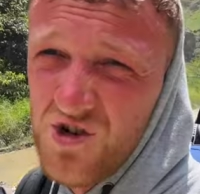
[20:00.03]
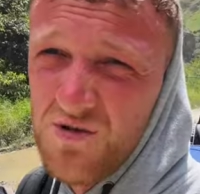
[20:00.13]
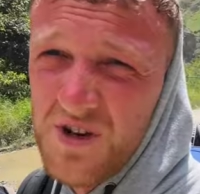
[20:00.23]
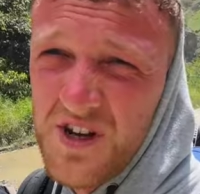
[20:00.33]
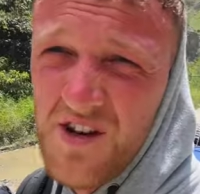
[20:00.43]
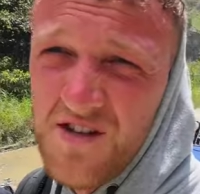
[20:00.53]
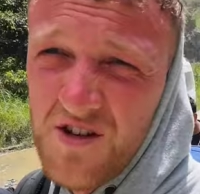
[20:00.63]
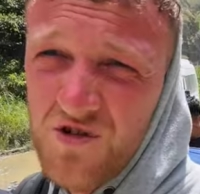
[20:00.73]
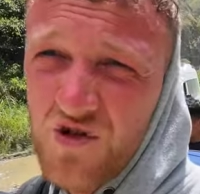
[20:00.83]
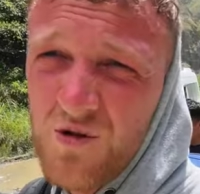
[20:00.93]
sure what it is.
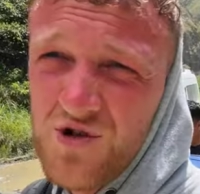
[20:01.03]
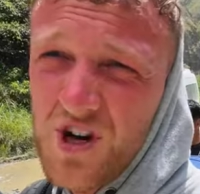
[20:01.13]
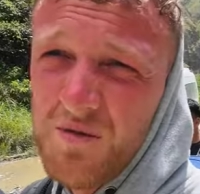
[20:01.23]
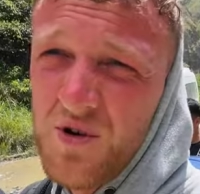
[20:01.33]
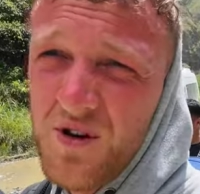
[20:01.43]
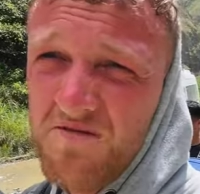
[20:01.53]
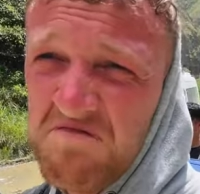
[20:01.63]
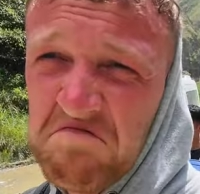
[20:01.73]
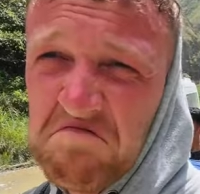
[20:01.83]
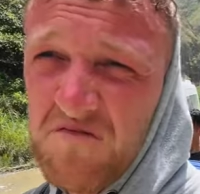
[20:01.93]
Control checkpoint.
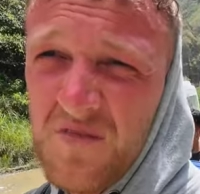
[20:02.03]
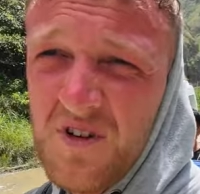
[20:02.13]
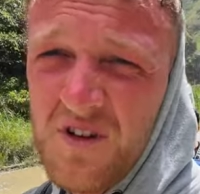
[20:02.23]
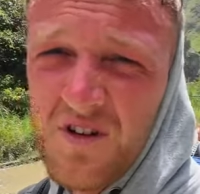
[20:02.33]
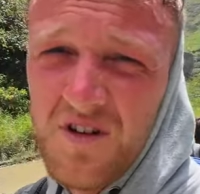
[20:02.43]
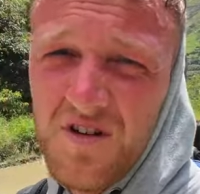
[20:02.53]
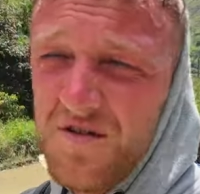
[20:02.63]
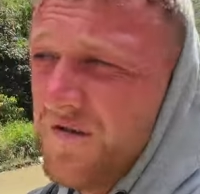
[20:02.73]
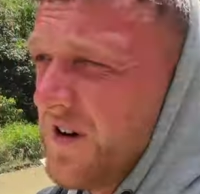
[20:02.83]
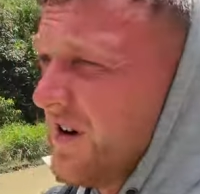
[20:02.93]

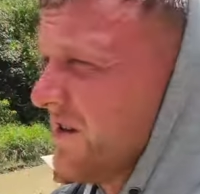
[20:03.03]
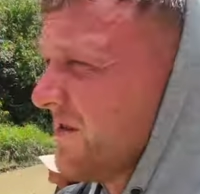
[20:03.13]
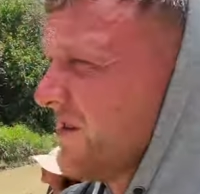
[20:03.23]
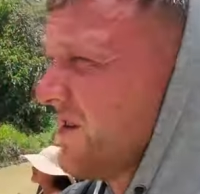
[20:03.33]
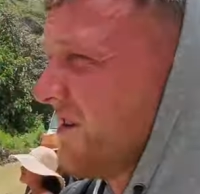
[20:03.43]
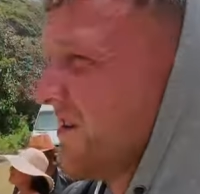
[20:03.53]
Nice.